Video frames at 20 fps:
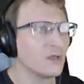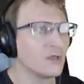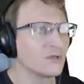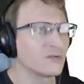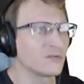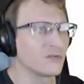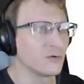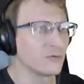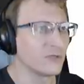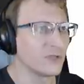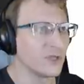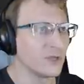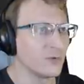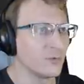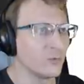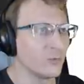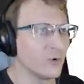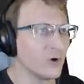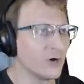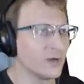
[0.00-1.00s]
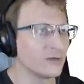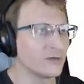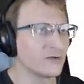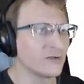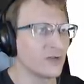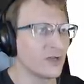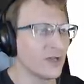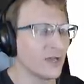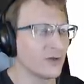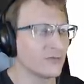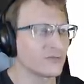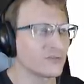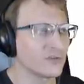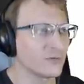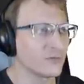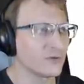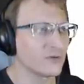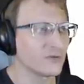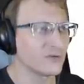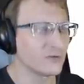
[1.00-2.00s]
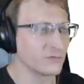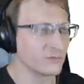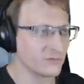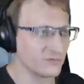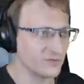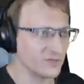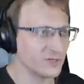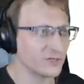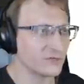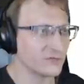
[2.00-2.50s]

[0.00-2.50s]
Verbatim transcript: So they want to have some, so CIG,